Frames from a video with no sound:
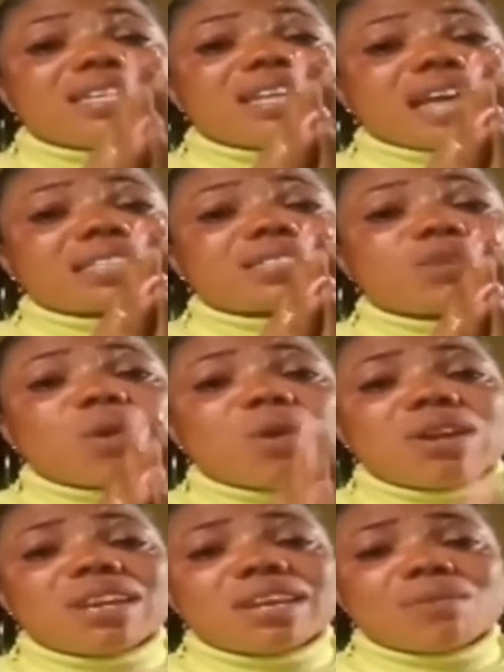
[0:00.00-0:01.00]
that the
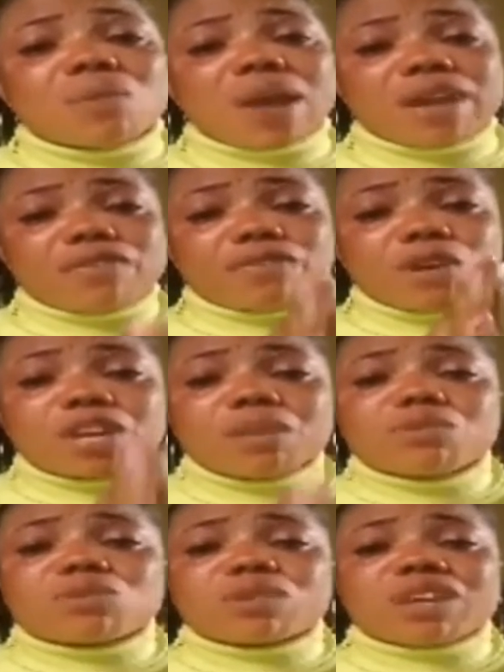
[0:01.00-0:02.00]
only way for him to